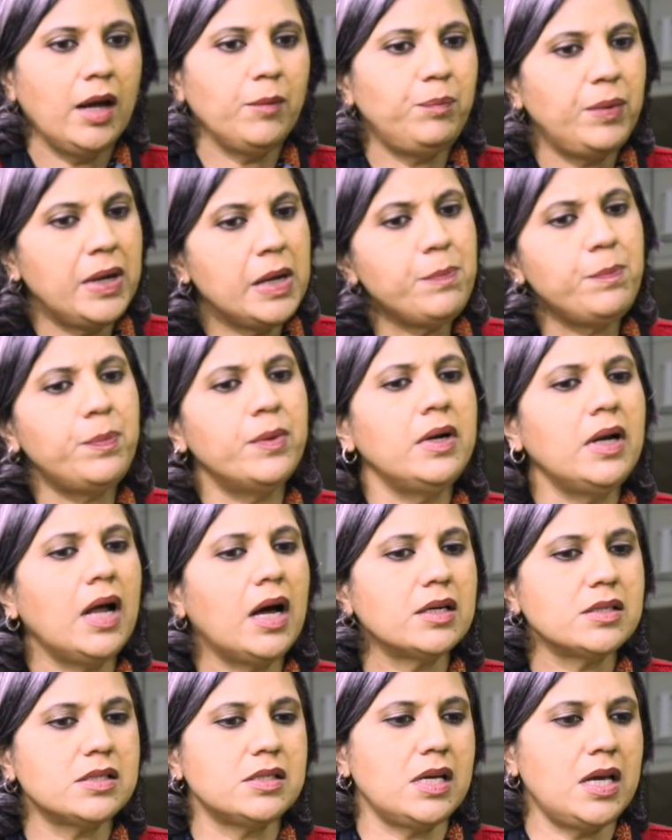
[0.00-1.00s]
people
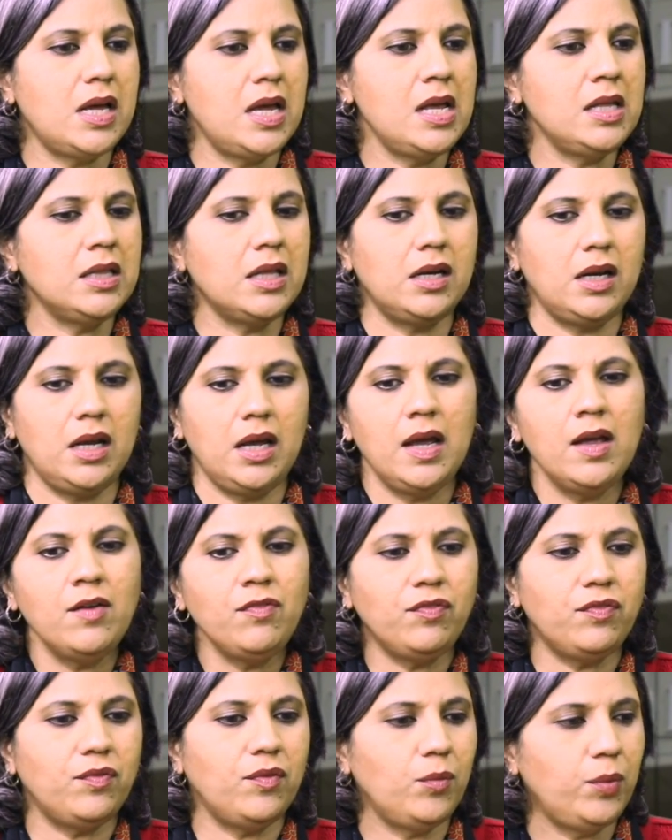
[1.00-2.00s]
are saying that
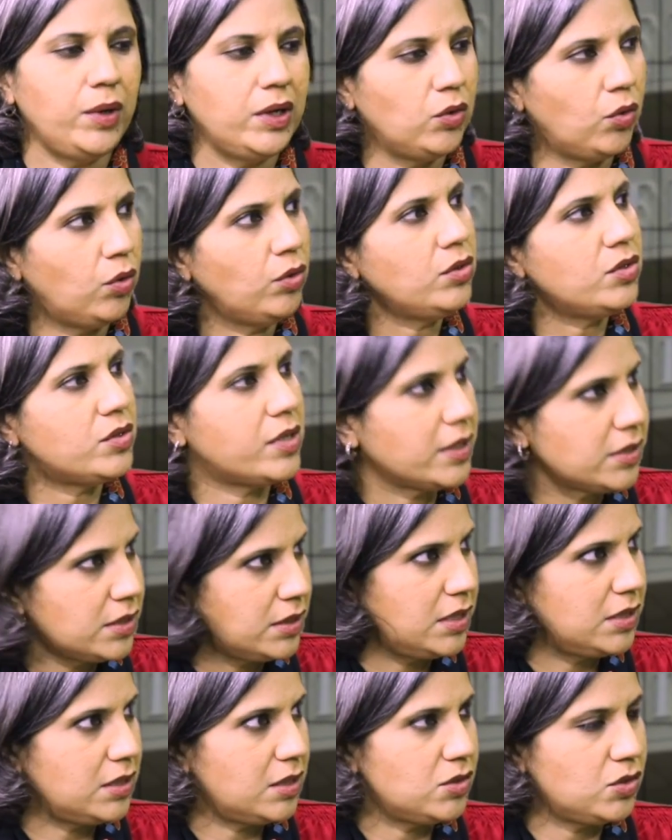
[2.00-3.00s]
if we don't trust
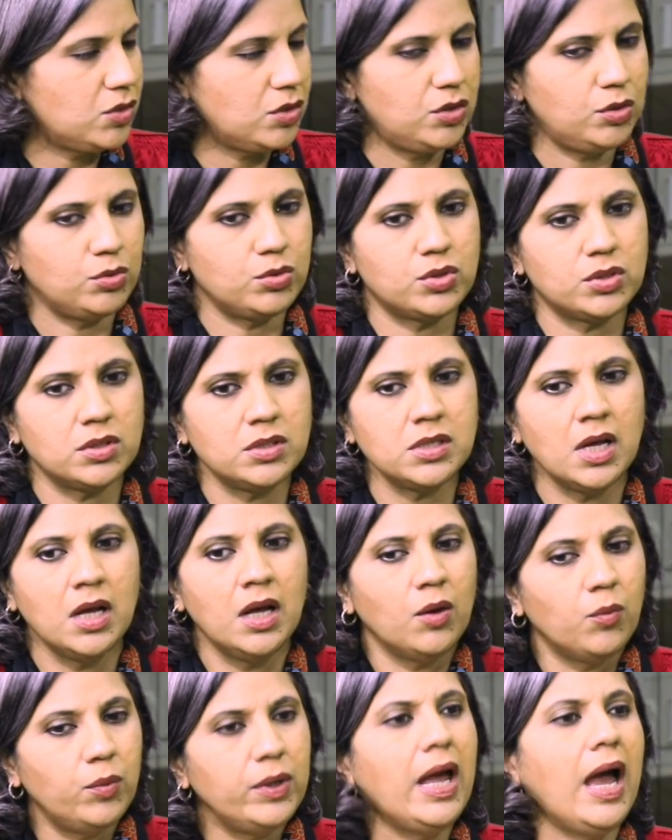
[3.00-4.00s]
these institutions,
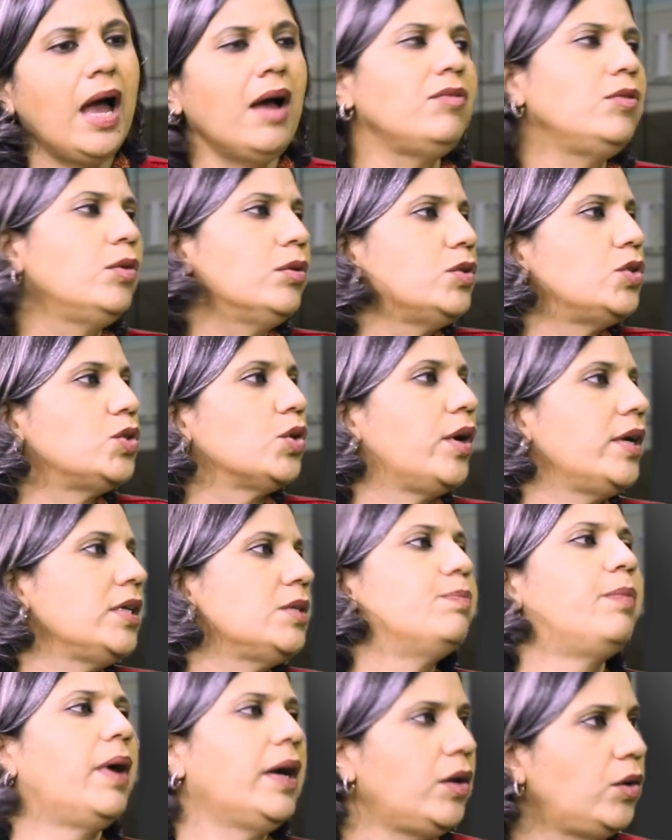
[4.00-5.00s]
we have no choice
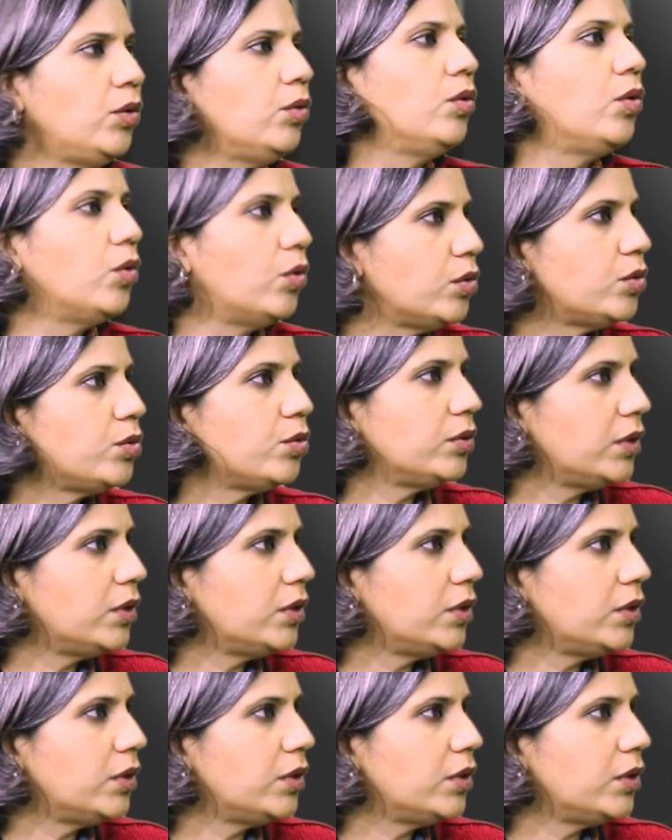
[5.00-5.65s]
but to go to